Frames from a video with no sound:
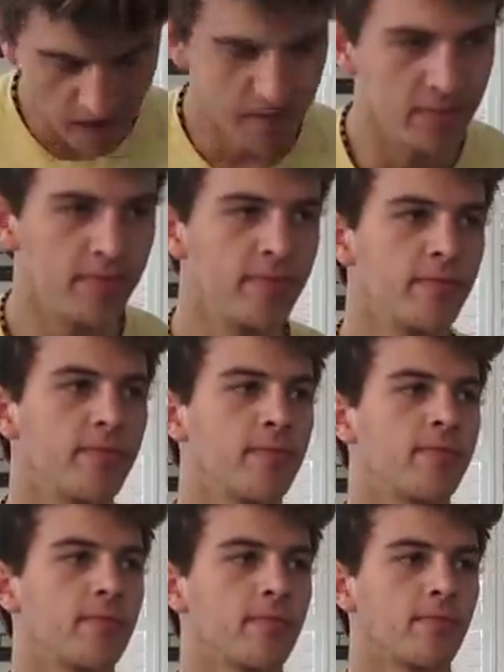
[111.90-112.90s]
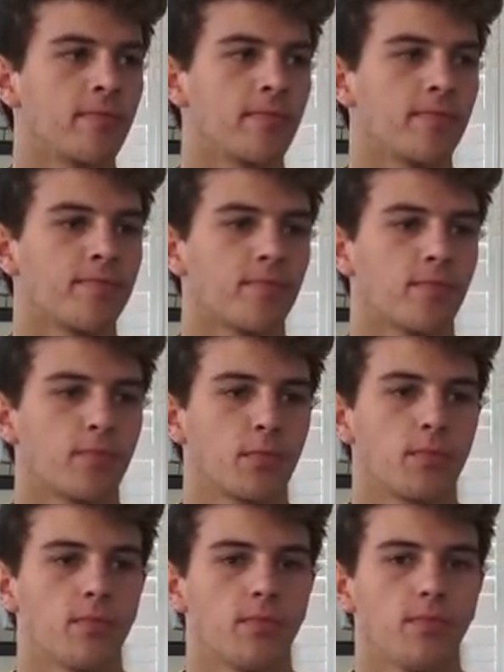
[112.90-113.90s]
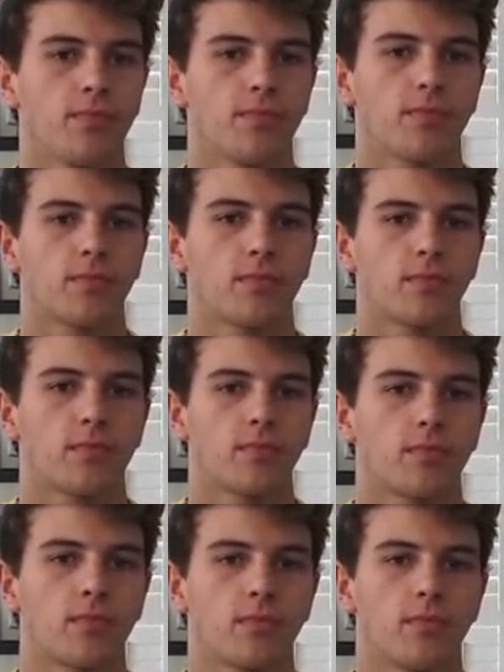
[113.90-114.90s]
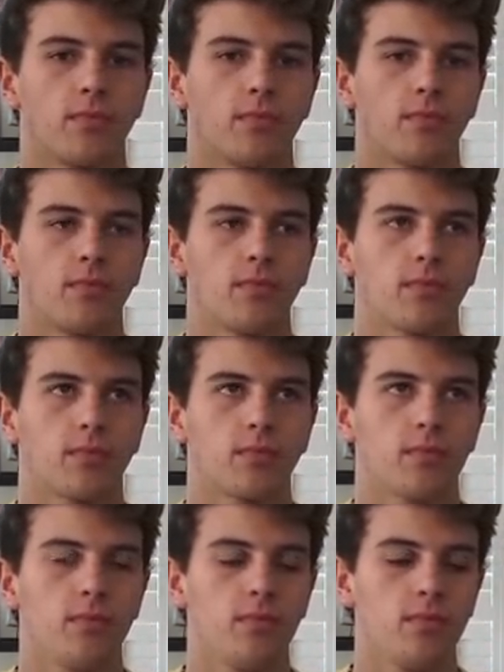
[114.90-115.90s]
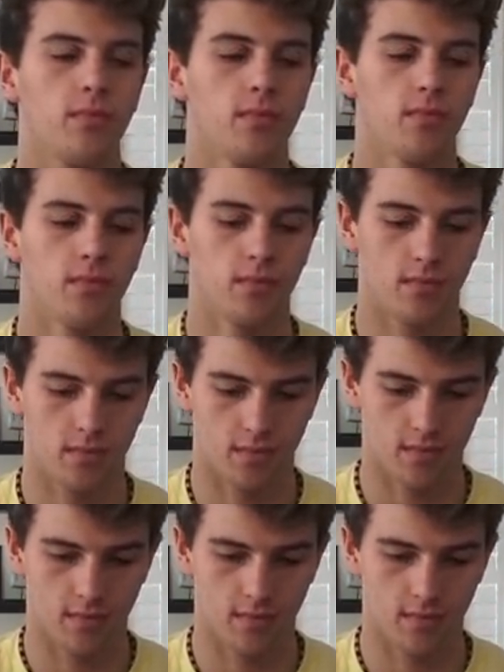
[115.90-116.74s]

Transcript: No words are spoken by the person on screen.